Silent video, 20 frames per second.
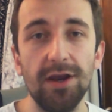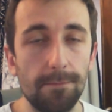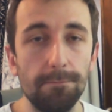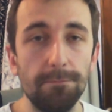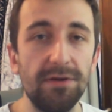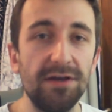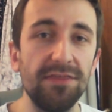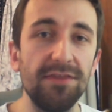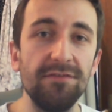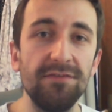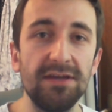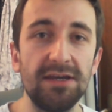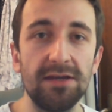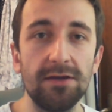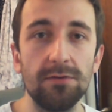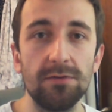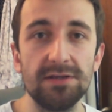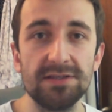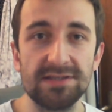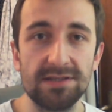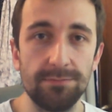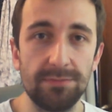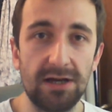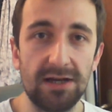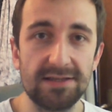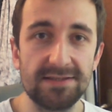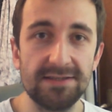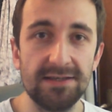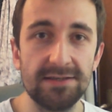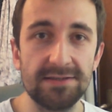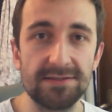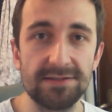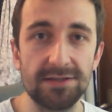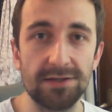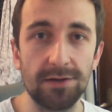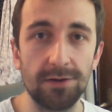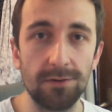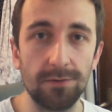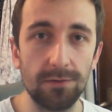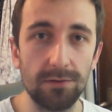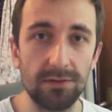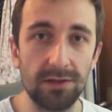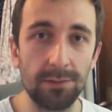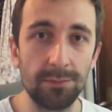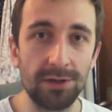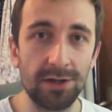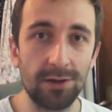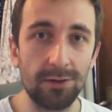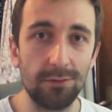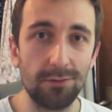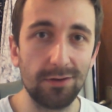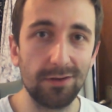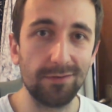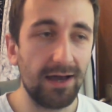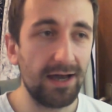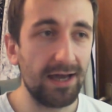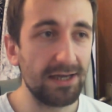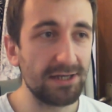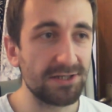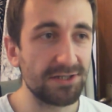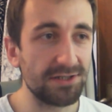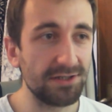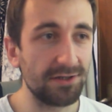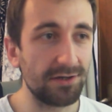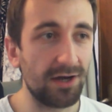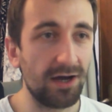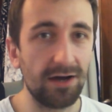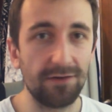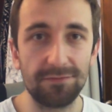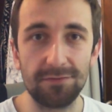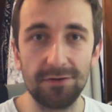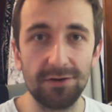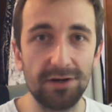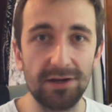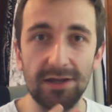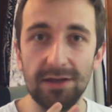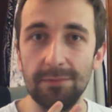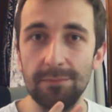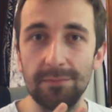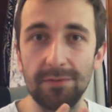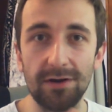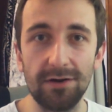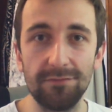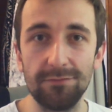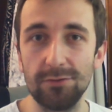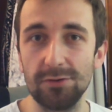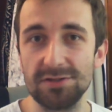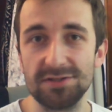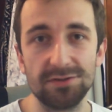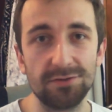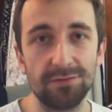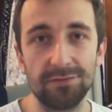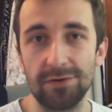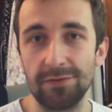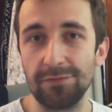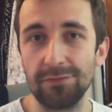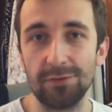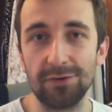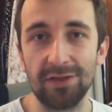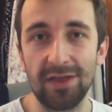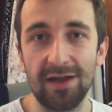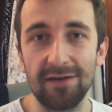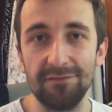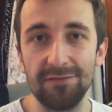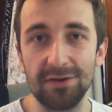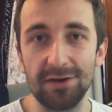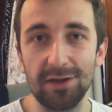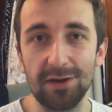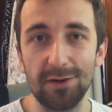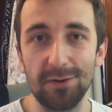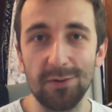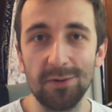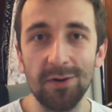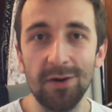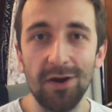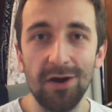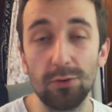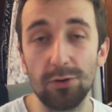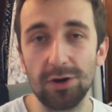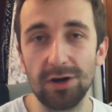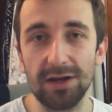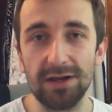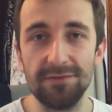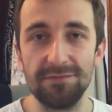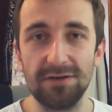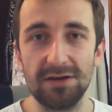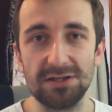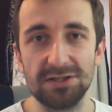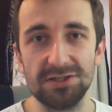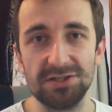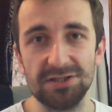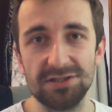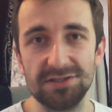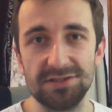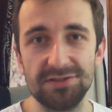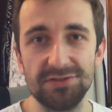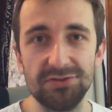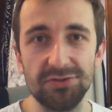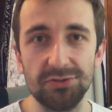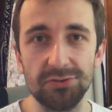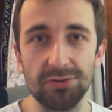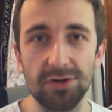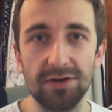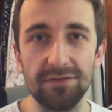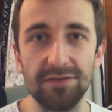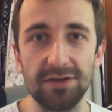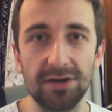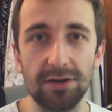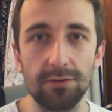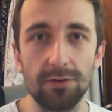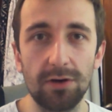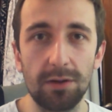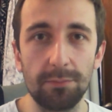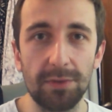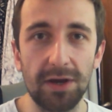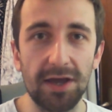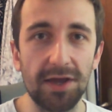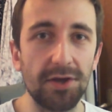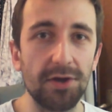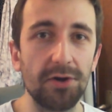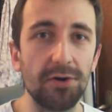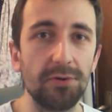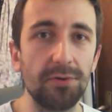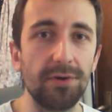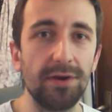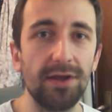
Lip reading: but the video is in Bosnian, so let me know if I should offer him a voiceover for that video, or if I should just do a video on my own